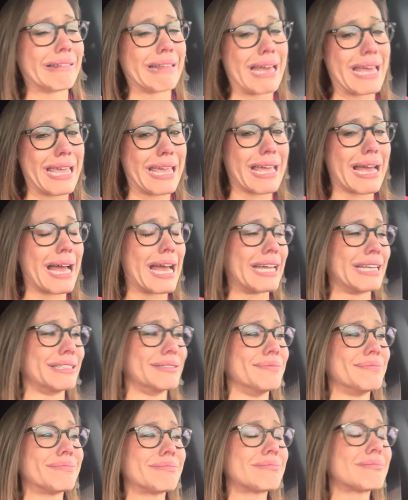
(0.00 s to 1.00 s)
Like, I,
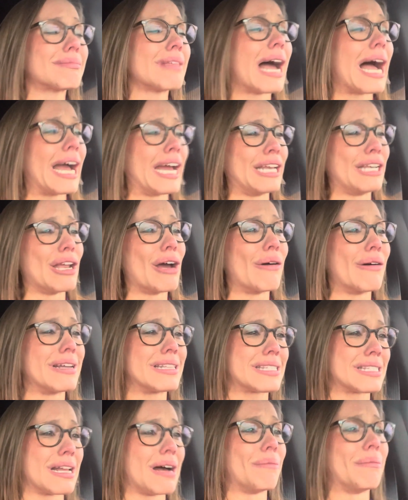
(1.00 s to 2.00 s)
I know
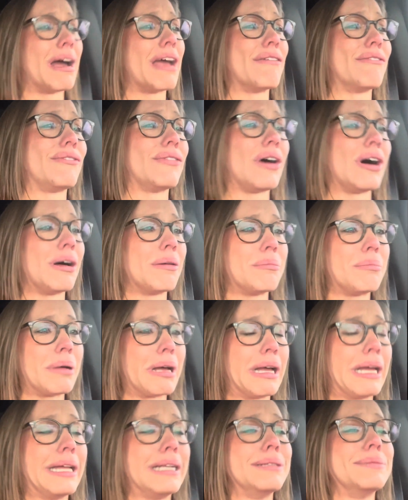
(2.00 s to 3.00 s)
it's not my fault,
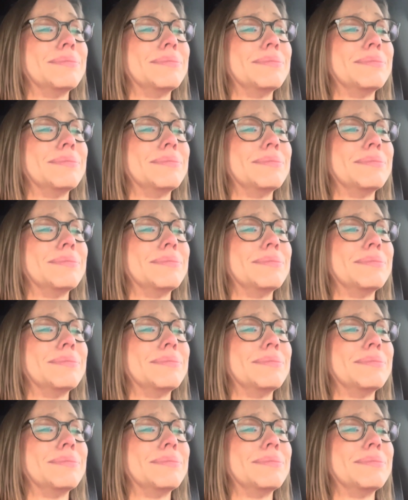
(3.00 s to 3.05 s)
but